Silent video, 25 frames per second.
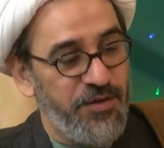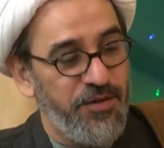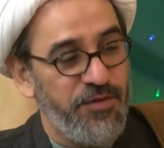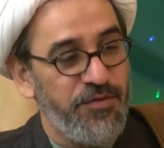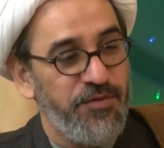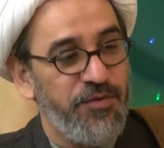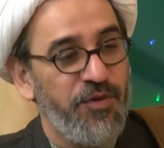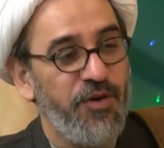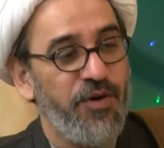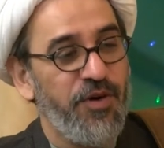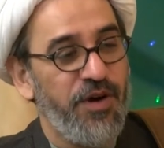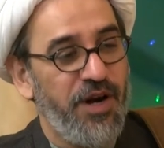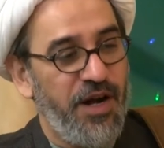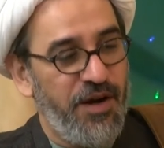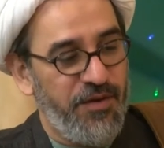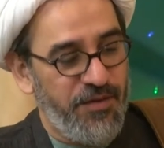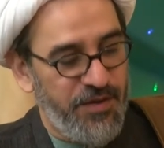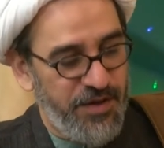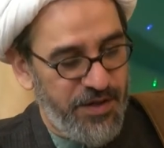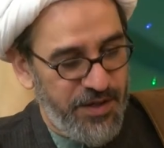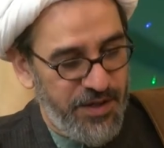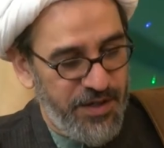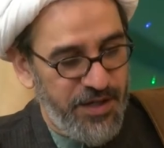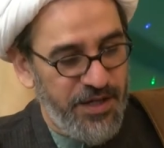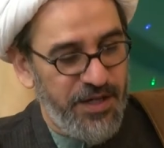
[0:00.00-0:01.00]
for
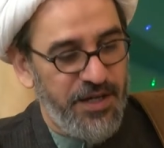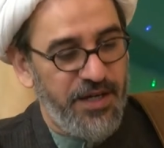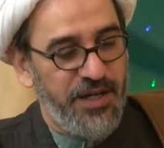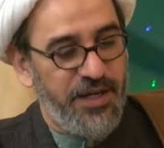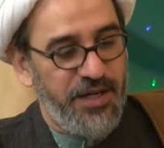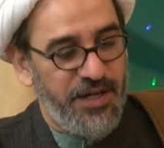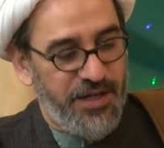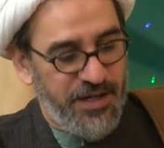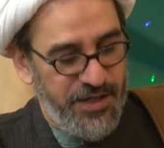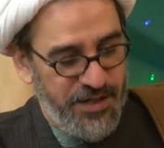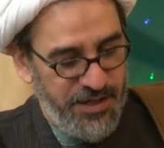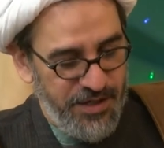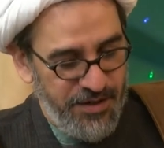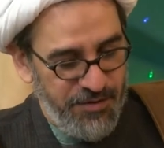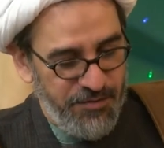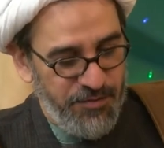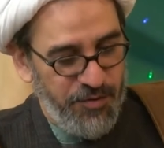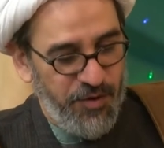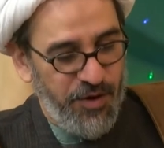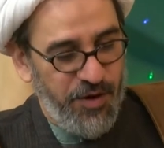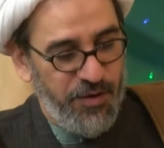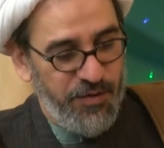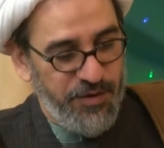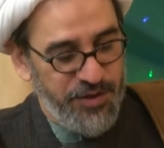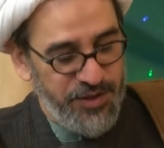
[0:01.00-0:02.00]

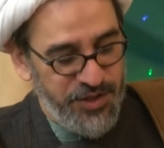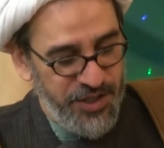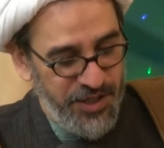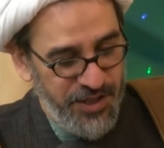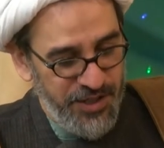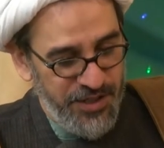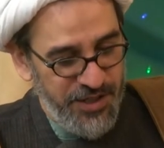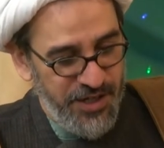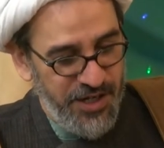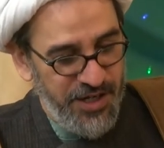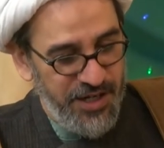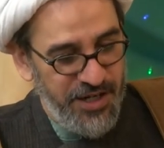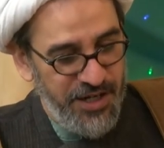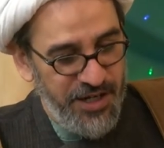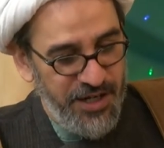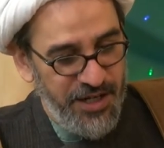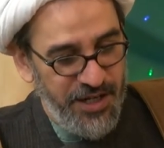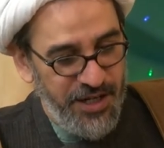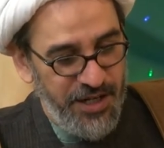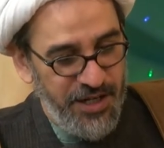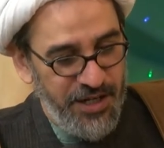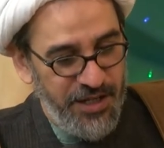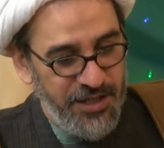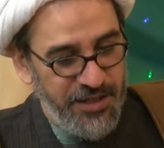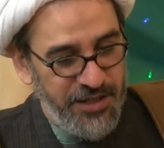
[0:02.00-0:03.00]
our children,
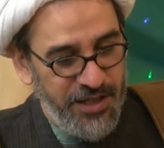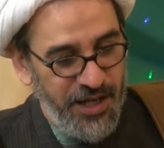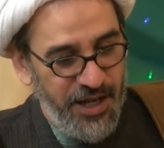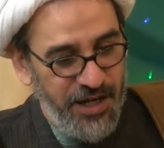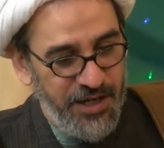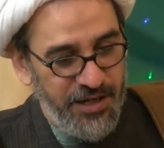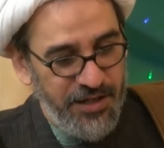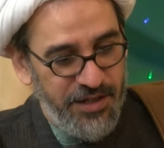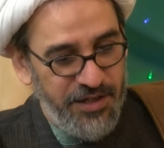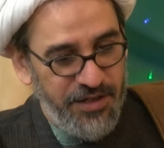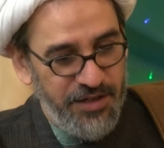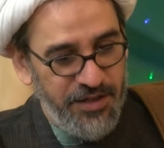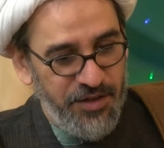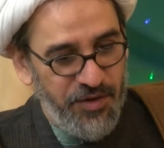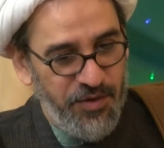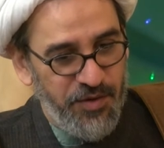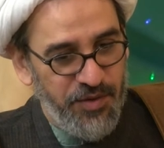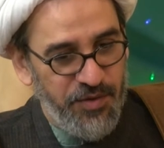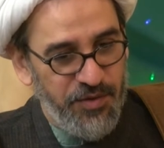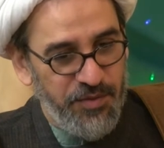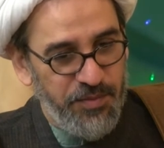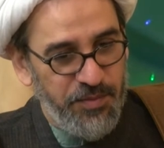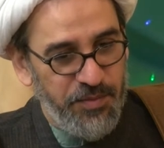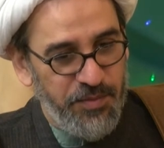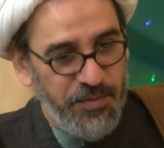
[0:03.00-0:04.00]
that
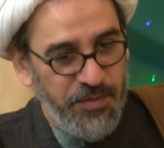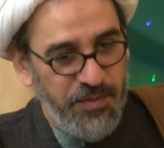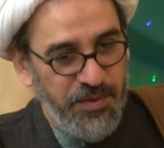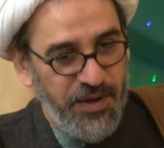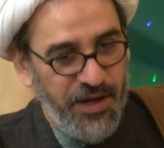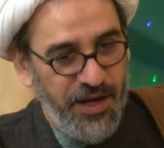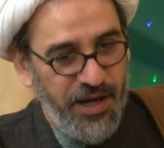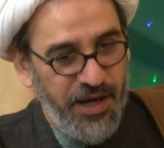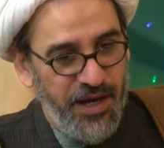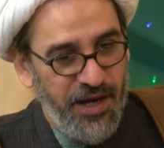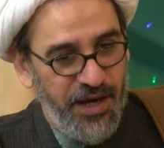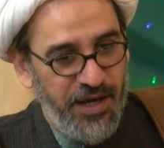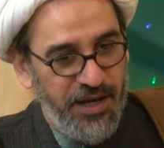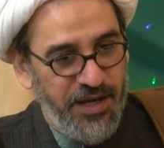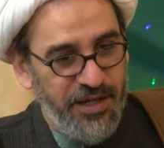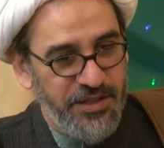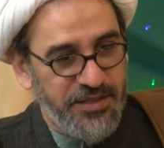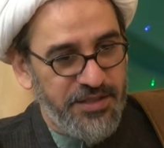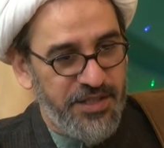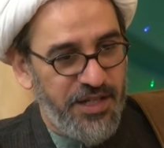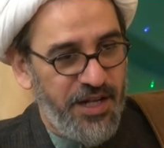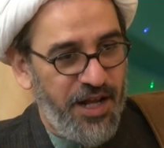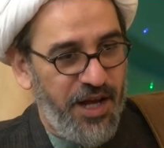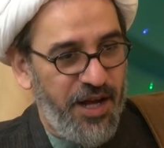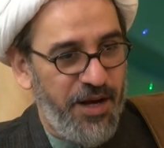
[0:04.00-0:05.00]

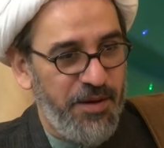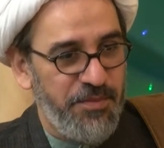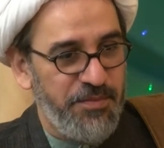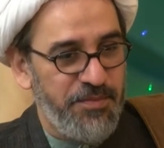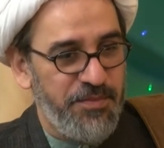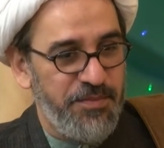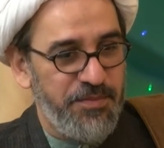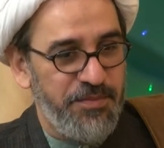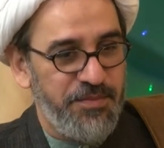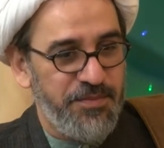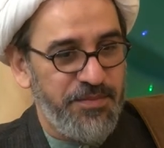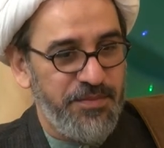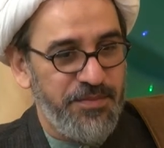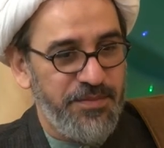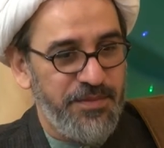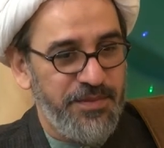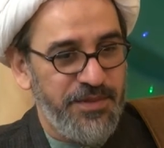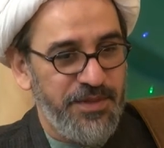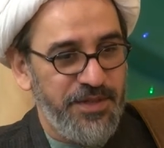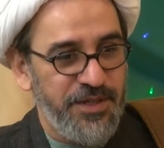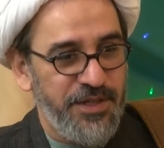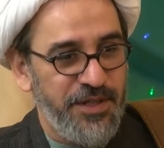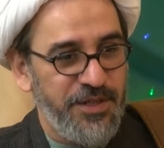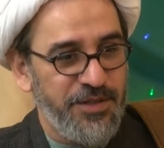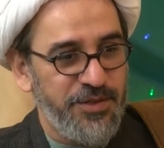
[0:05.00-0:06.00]
Islam
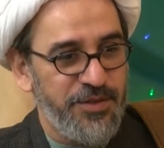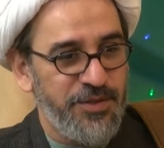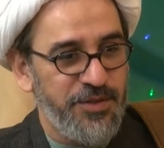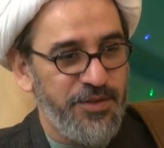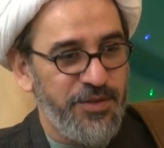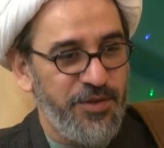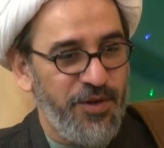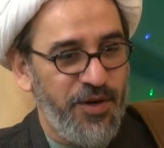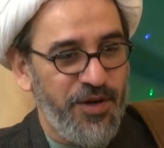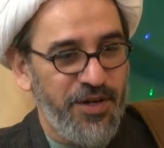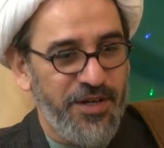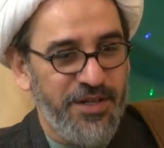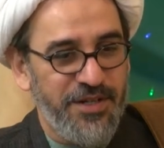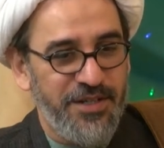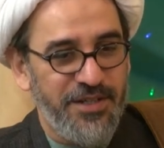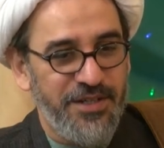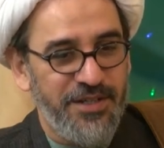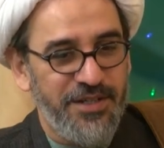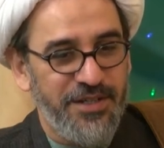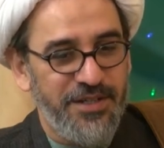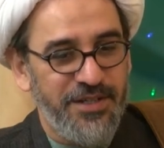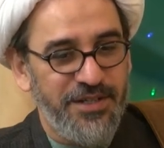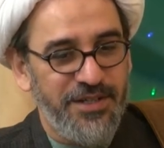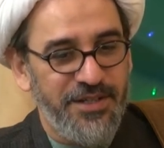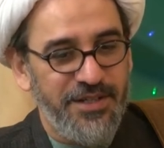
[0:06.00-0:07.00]
is not
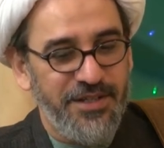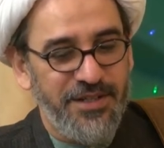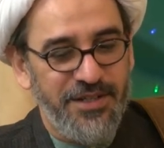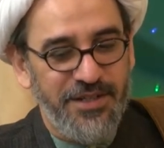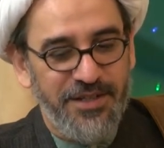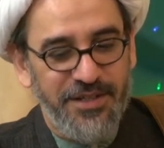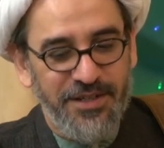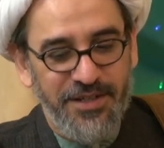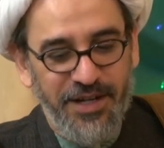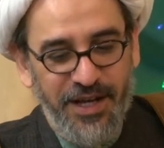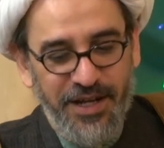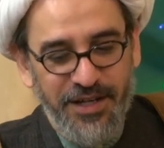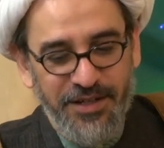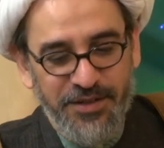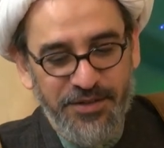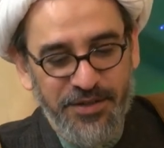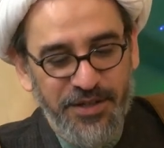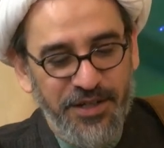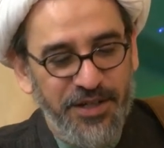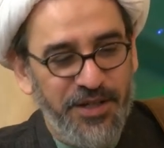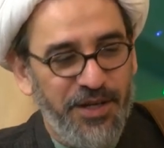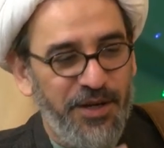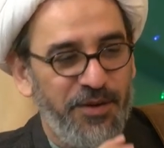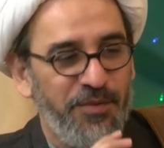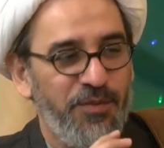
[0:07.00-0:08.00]
like
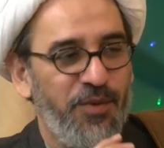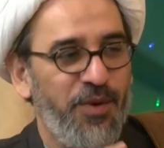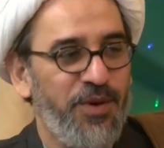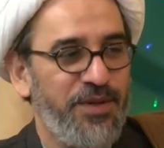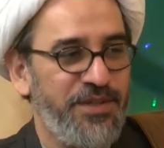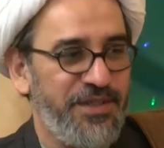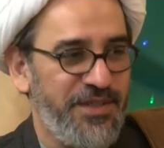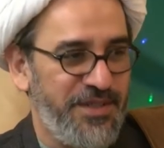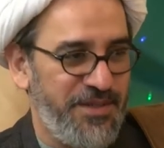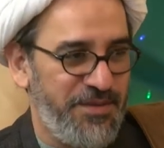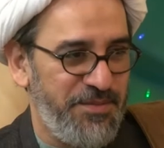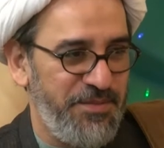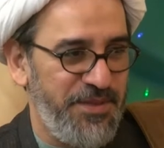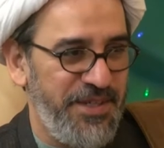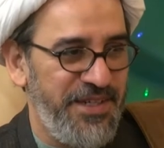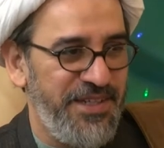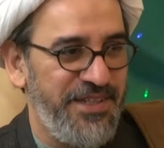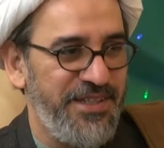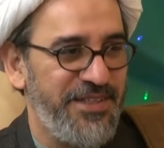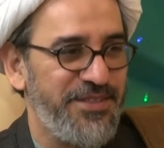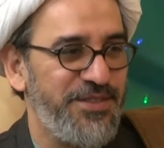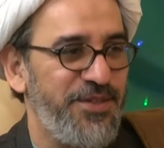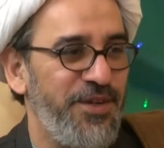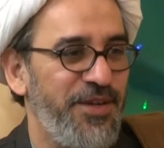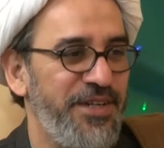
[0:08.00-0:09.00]
drinking water, meaning
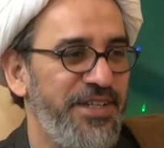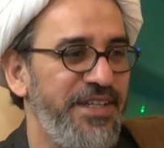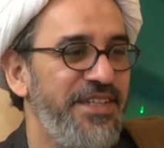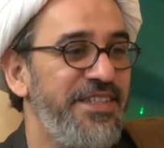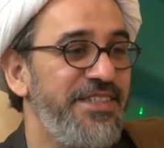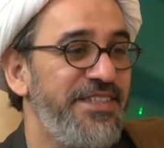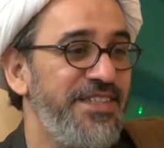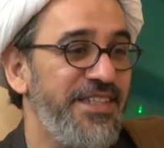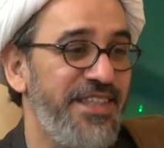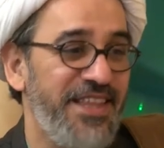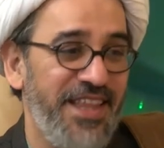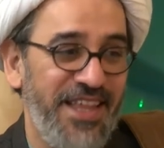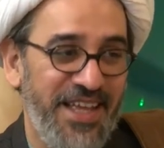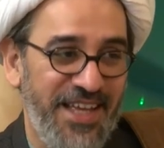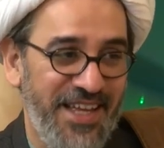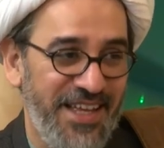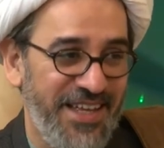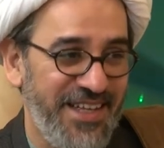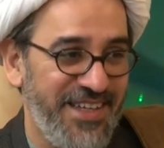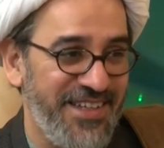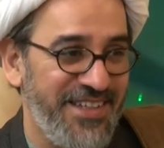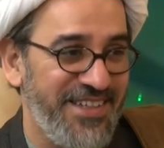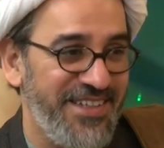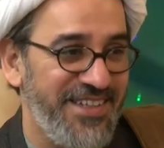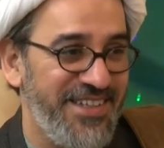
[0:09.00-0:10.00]
it's not easy thing.
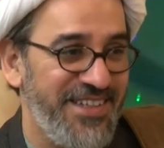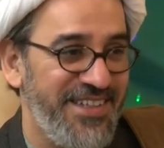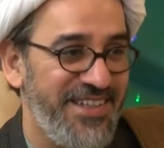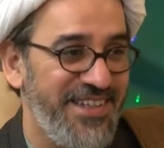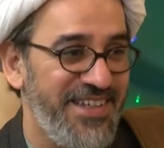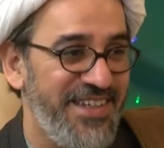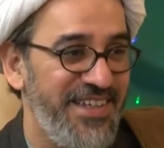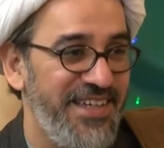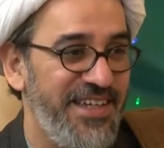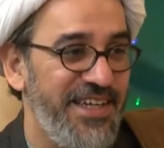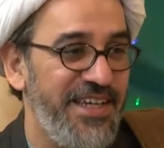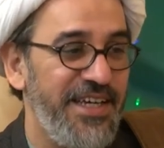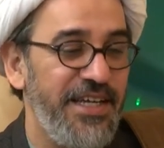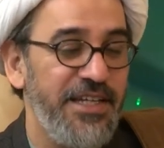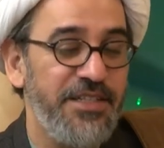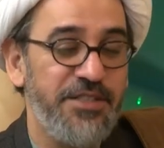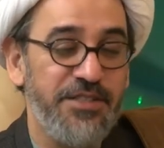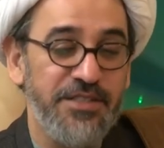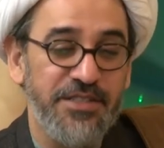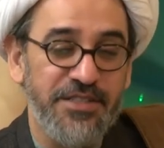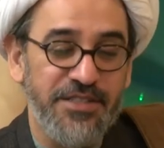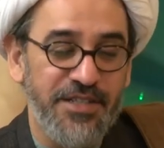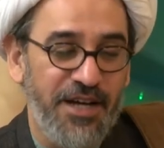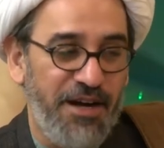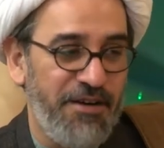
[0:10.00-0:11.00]
Indeed.
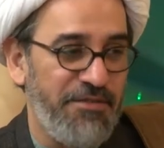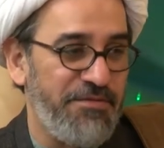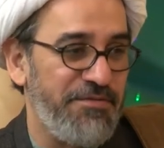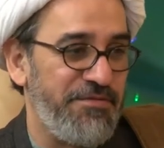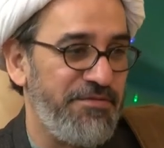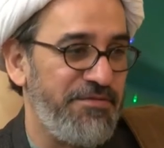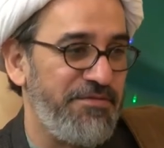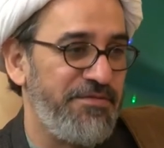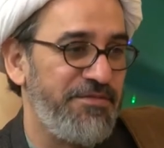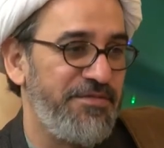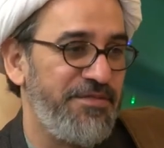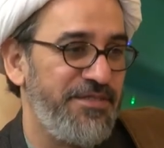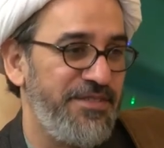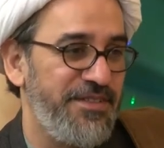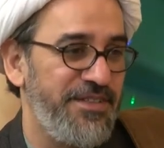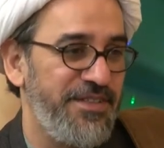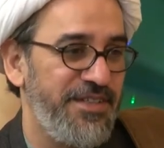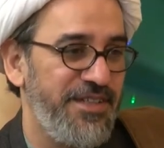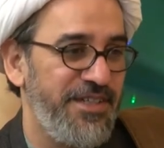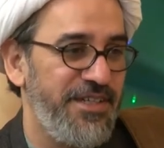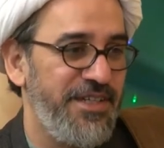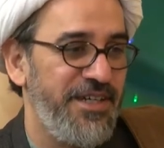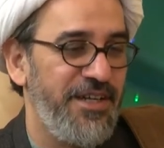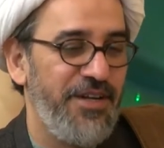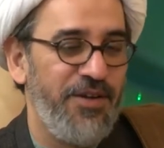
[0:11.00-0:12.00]
It's tough.
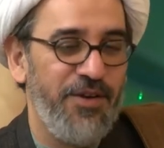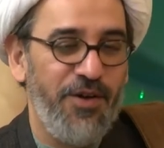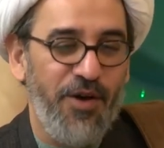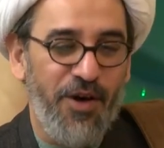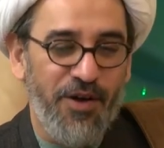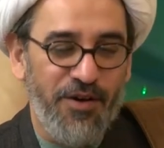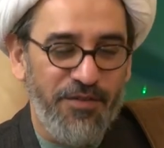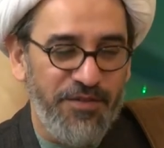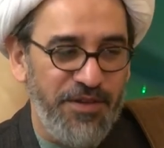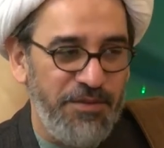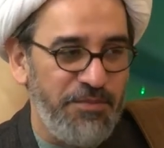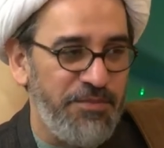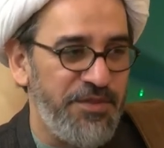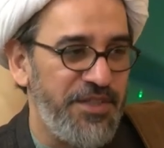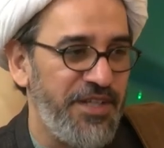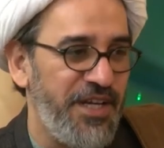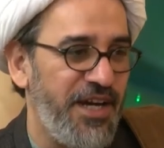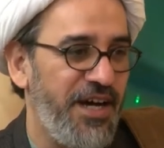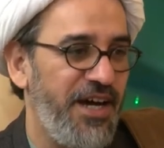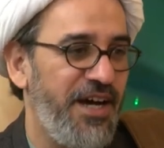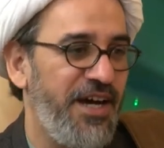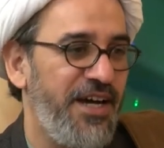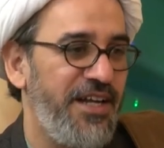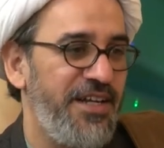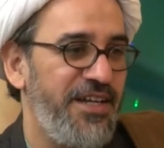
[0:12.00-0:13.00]
Indeed. Lot of
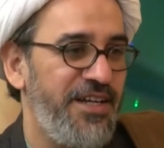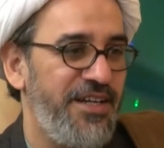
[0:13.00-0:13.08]
imtihan,